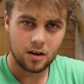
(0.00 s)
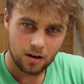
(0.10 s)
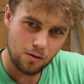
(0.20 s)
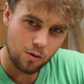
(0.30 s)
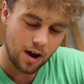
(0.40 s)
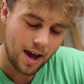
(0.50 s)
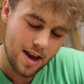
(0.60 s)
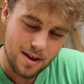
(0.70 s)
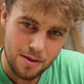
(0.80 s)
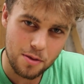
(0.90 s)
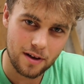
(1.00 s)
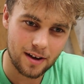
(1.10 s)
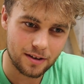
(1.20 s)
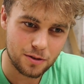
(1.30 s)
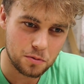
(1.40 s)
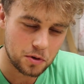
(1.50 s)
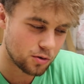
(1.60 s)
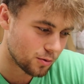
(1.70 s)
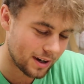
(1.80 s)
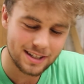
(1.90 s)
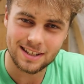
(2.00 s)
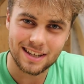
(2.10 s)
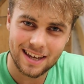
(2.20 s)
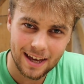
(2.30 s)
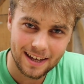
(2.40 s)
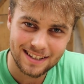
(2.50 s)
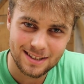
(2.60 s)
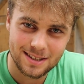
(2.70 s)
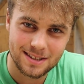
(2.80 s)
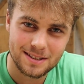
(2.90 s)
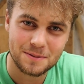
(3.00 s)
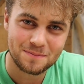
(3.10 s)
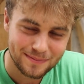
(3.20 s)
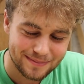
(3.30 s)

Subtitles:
Oh, hey there, you crazy kids.